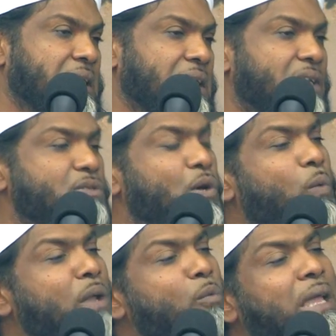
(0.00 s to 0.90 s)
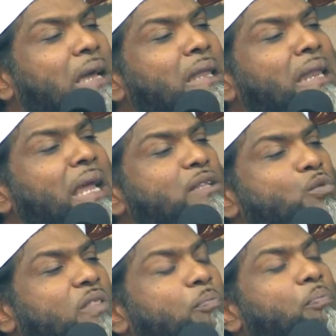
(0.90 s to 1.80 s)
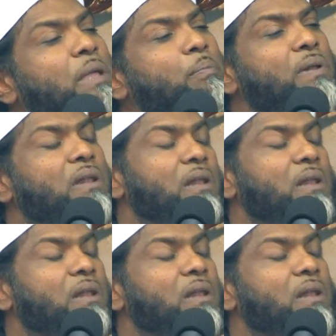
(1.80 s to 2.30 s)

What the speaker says: Because when we connect with people,